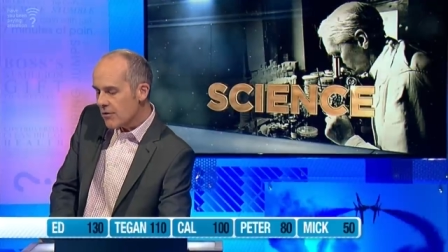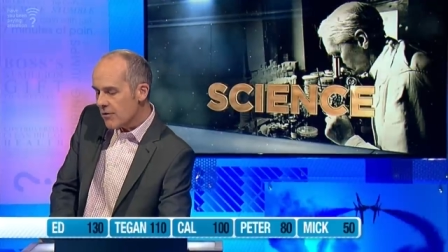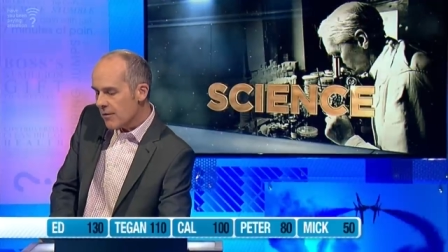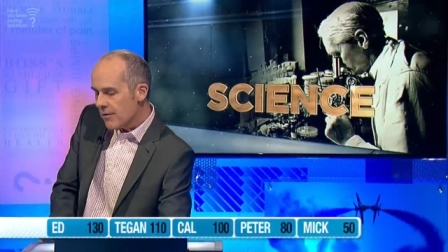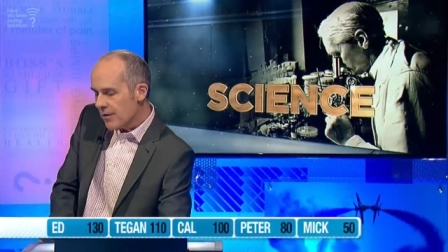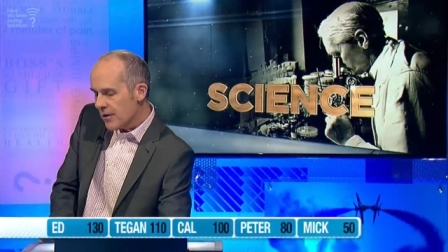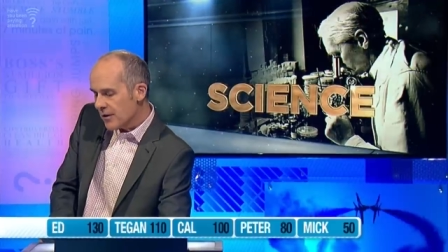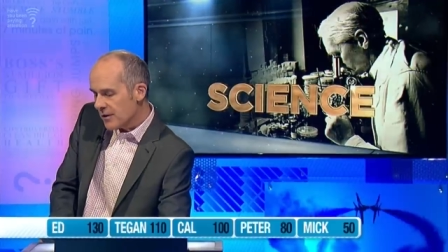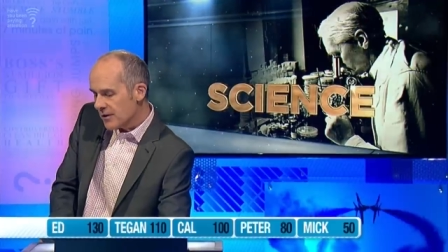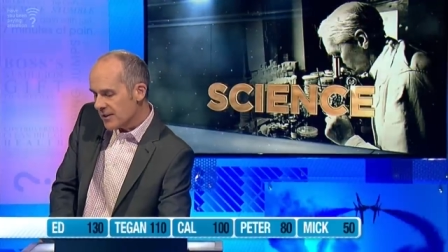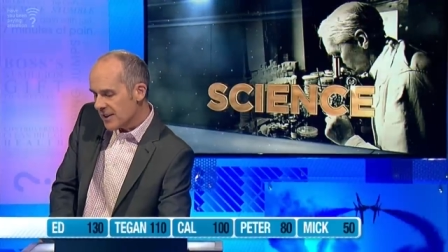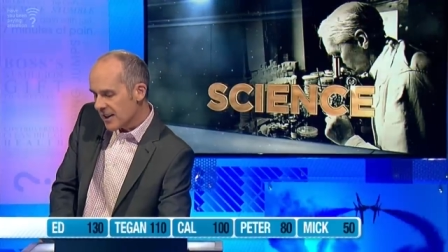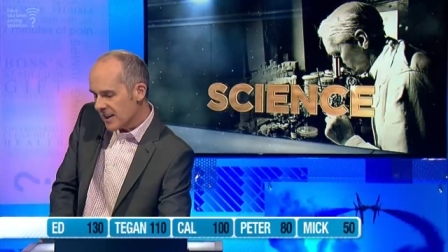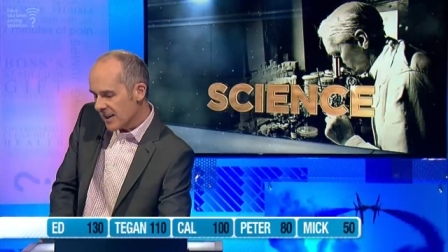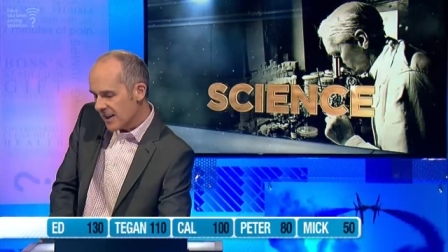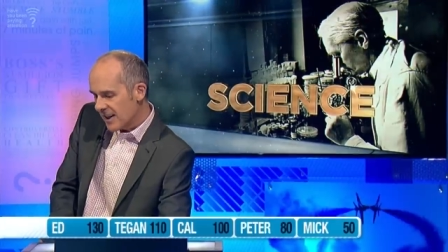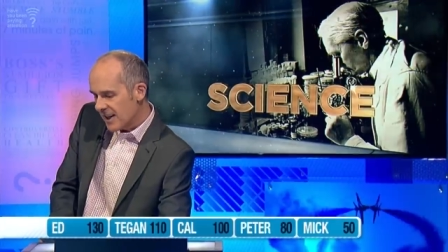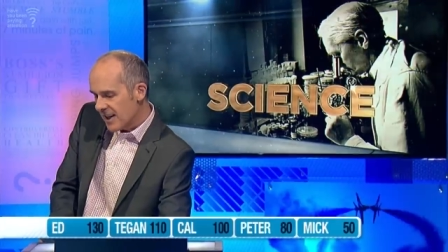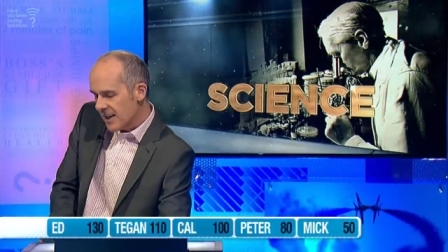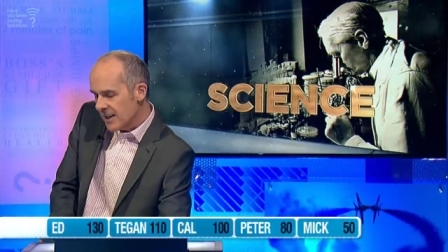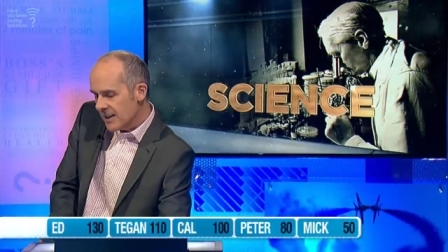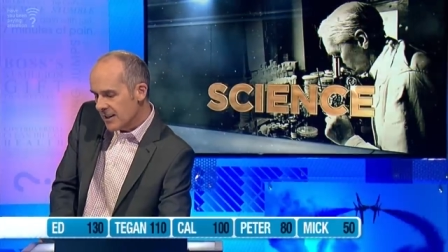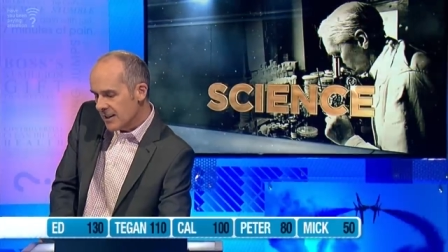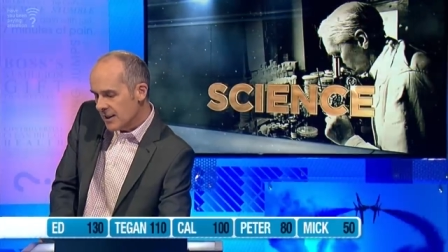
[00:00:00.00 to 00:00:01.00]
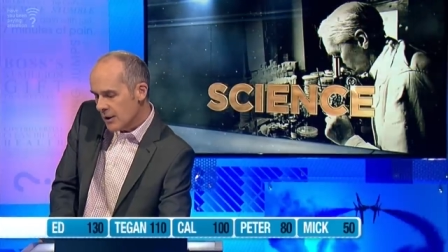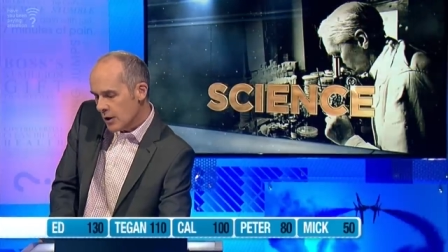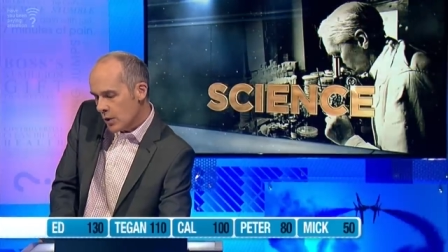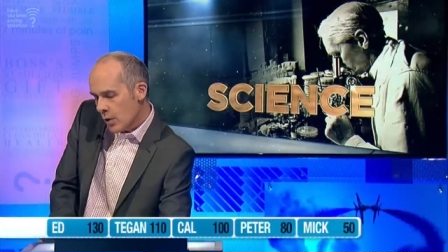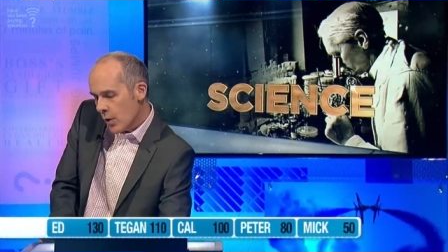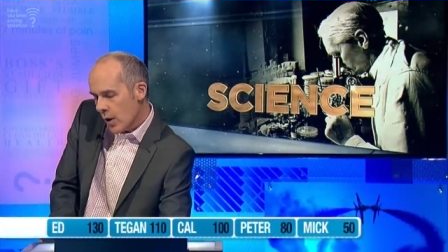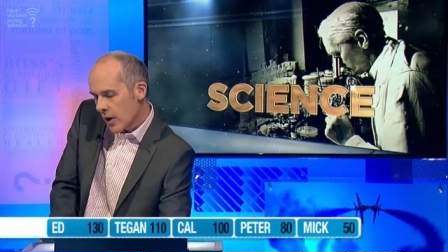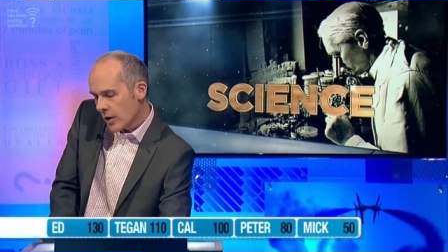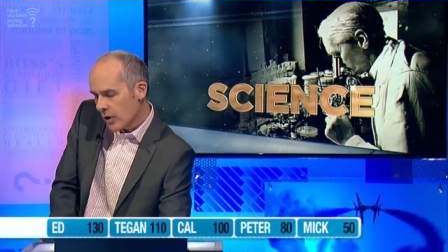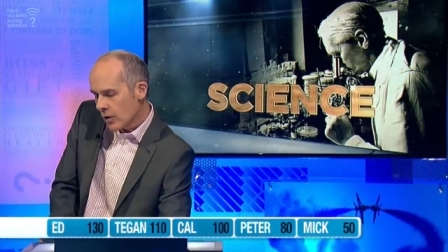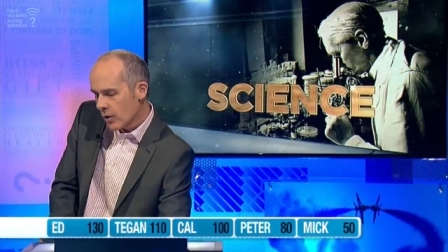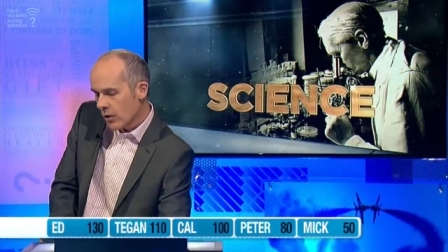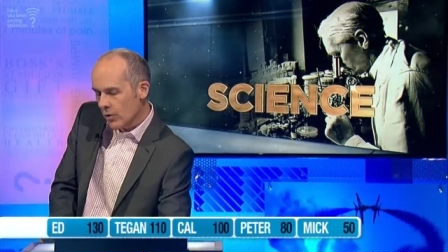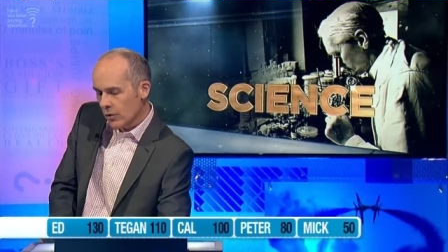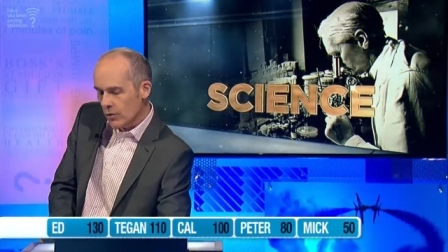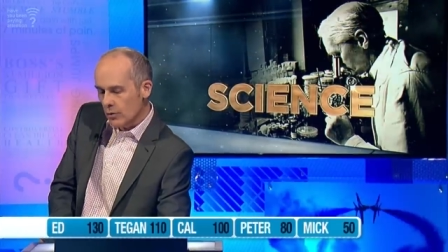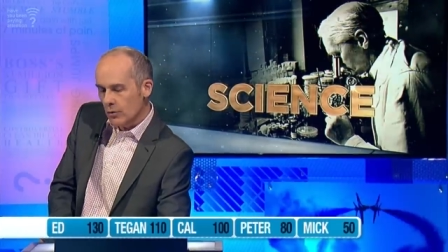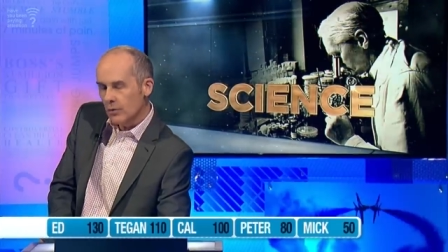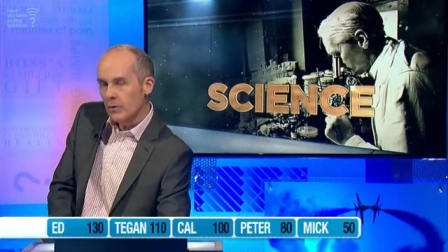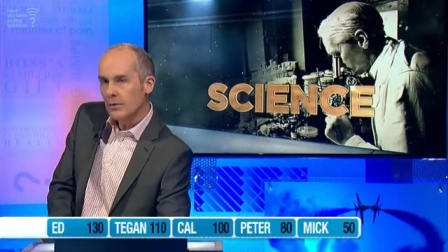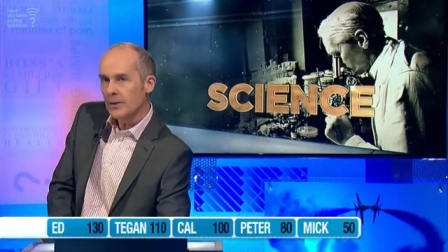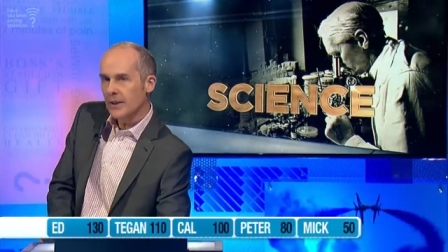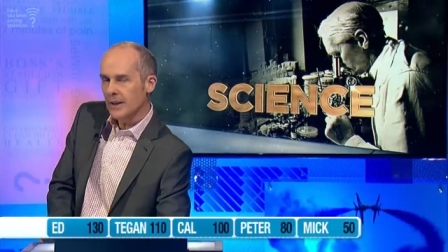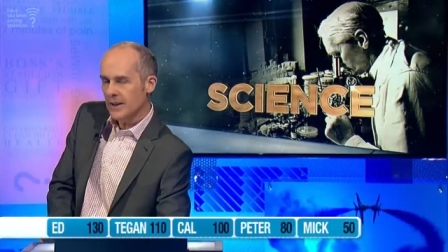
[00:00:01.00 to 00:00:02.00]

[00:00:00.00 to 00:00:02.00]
reveals that kids who are cool